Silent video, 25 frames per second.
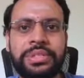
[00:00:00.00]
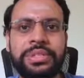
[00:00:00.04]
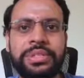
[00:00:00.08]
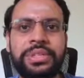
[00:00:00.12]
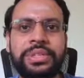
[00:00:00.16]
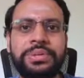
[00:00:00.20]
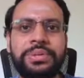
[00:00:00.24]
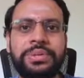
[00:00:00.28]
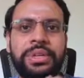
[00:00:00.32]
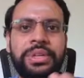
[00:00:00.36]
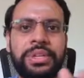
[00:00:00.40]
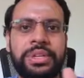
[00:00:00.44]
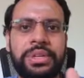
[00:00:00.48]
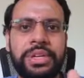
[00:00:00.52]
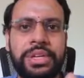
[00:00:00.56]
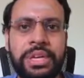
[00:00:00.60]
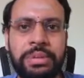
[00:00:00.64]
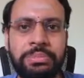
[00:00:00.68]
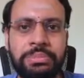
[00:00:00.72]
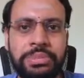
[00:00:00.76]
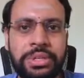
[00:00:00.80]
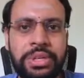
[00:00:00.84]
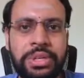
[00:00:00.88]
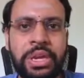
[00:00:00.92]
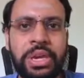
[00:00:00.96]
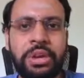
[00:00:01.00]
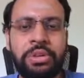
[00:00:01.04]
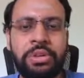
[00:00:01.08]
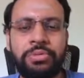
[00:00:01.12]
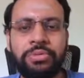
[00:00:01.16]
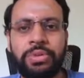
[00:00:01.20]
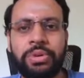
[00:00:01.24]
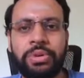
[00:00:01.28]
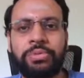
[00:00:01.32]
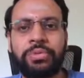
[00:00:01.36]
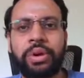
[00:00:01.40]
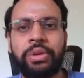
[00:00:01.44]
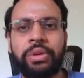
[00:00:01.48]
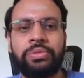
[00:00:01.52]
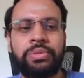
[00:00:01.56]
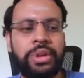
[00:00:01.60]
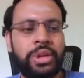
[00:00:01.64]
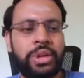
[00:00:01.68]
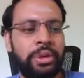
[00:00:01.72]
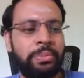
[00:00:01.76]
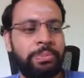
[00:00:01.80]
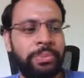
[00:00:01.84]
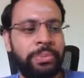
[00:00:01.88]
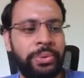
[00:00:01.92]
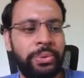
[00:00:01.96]
These were the names for what we
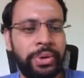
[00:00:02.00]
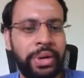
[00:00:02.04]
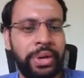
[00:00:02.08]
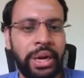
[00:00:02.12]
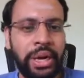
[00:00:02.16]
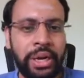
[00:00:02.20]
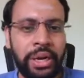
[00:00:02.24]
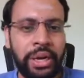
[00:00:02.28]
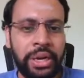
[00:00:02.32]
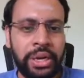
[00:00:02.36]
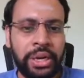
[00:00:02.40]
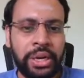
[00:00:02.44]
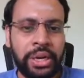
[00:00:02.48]
computed.